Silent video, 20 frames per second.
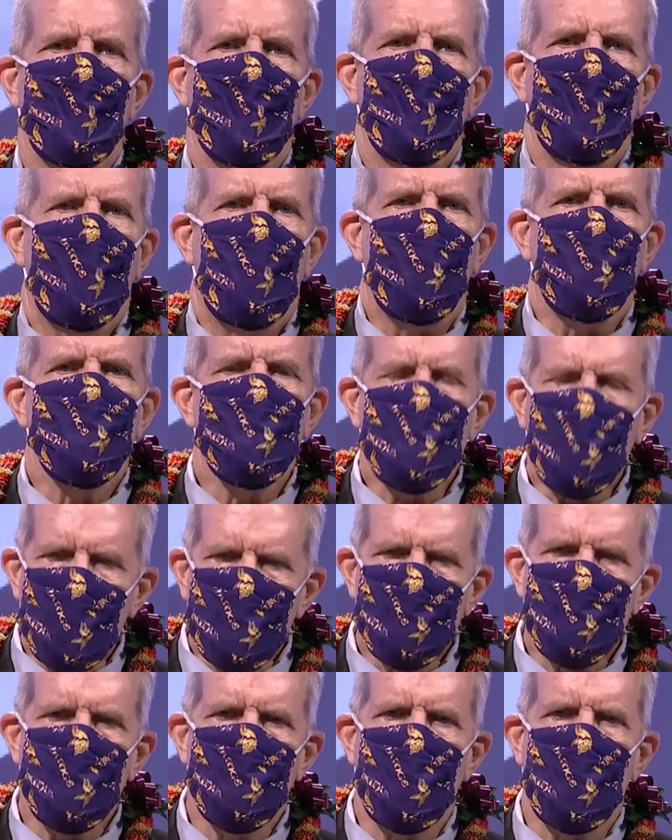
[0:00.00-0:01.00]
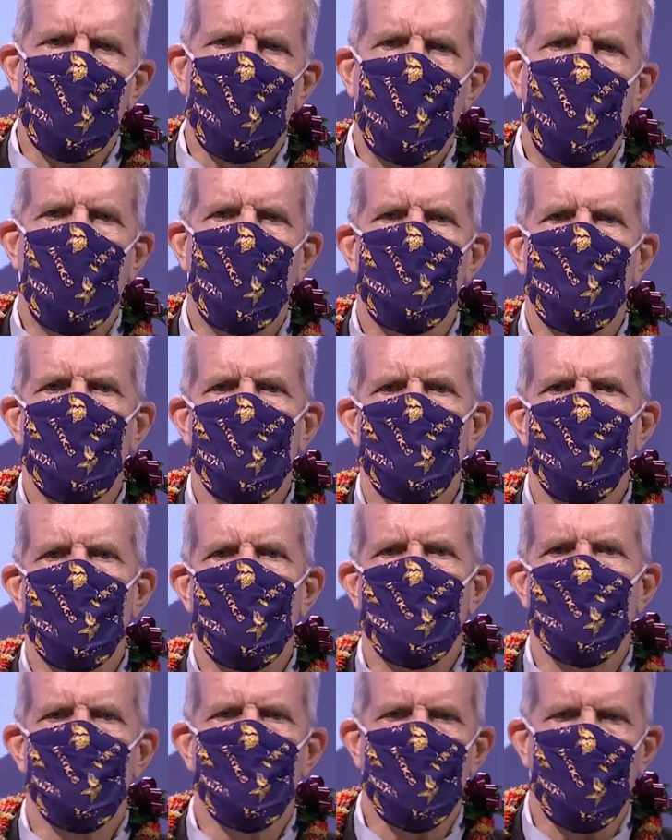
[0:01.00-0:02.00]
He was had been a
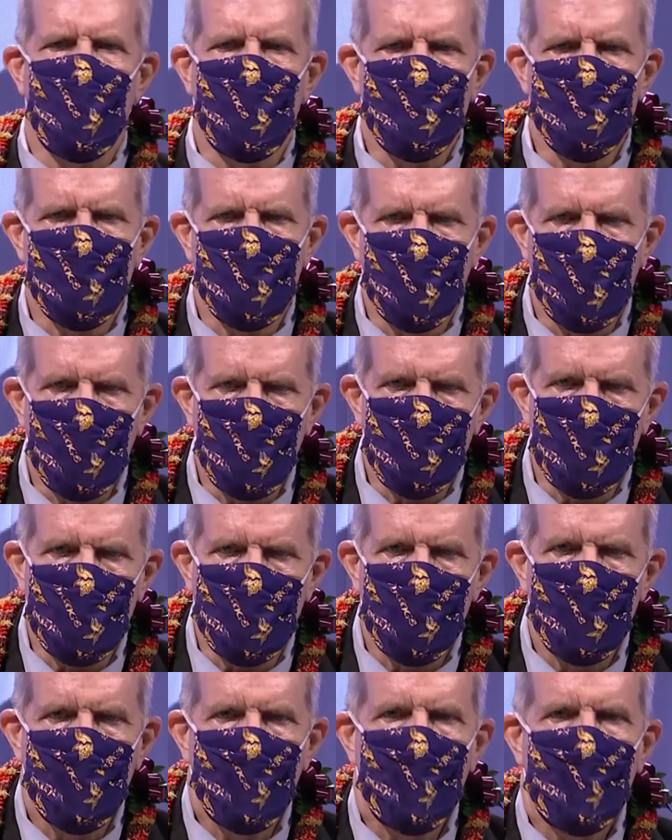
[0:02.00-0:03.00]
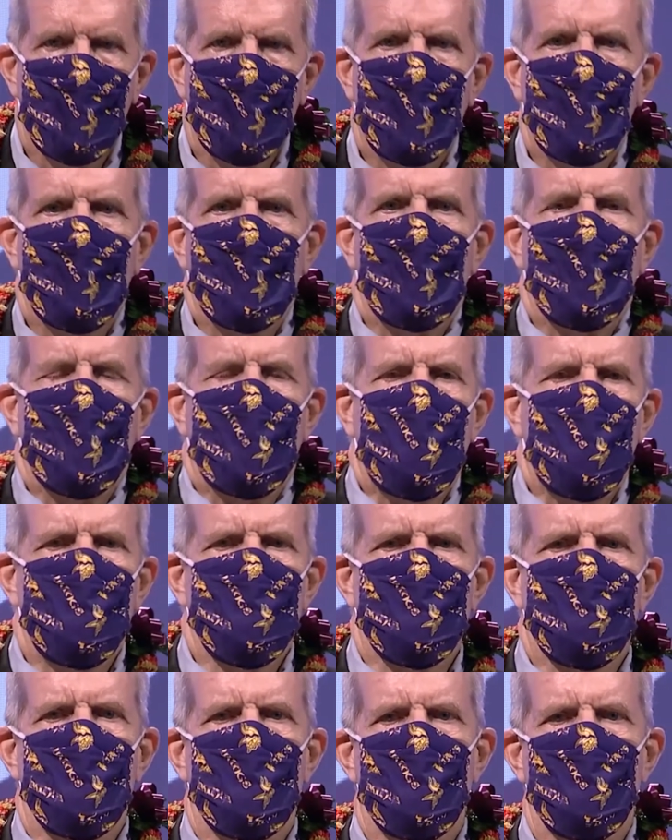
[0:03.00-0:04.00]
prosecutor in Washington
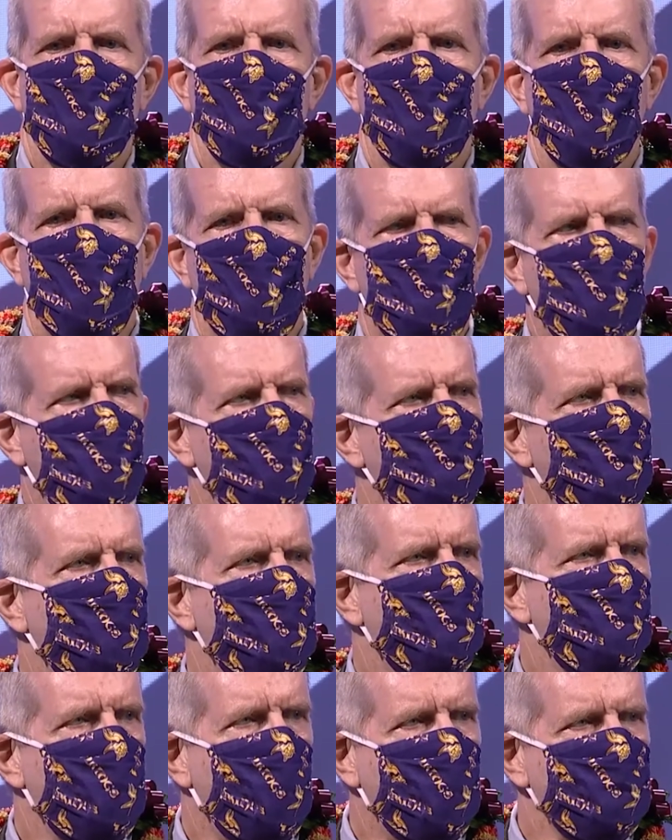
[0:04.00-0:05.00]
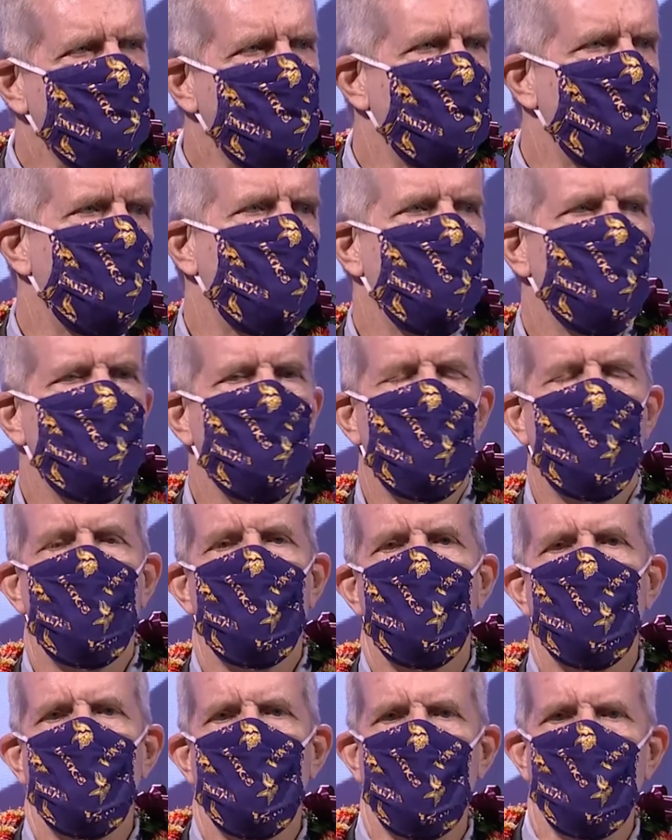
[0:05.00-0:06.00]
State. He successfully
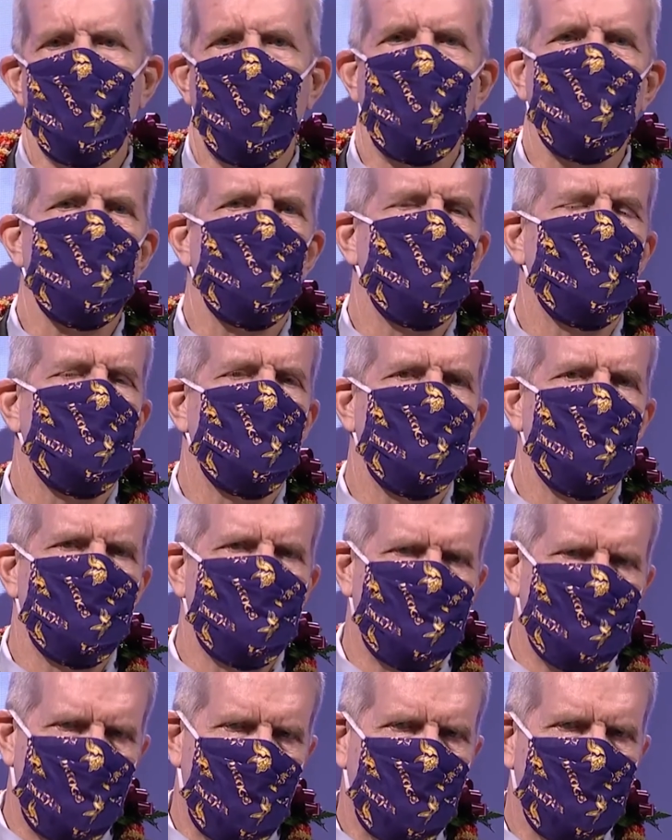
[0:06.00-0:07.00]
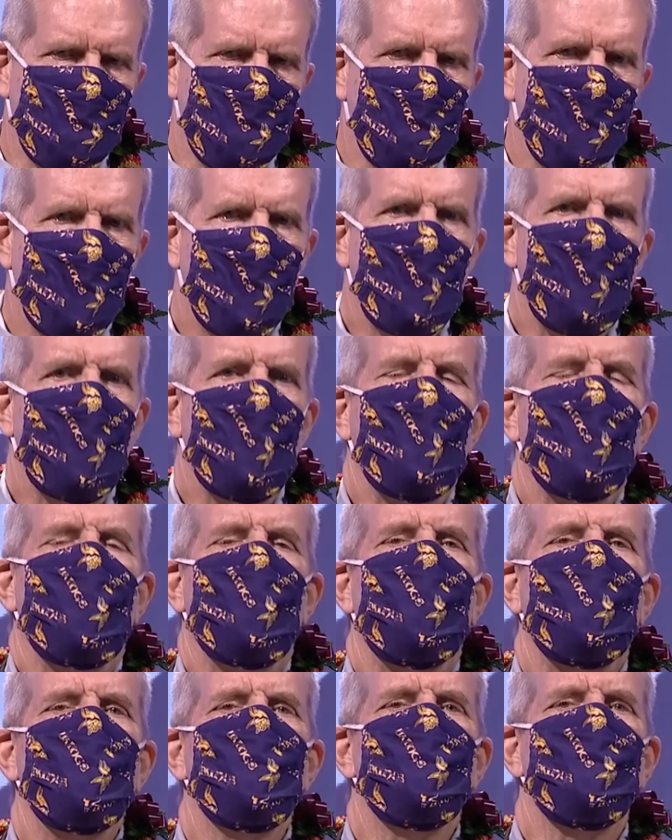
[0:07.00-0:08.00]
learned how to do these
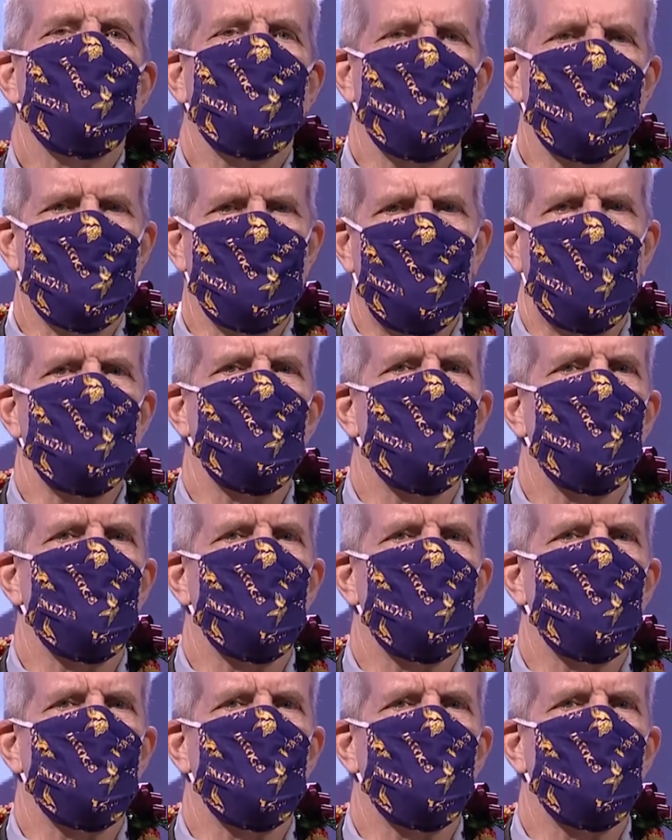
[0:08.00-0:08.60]
sex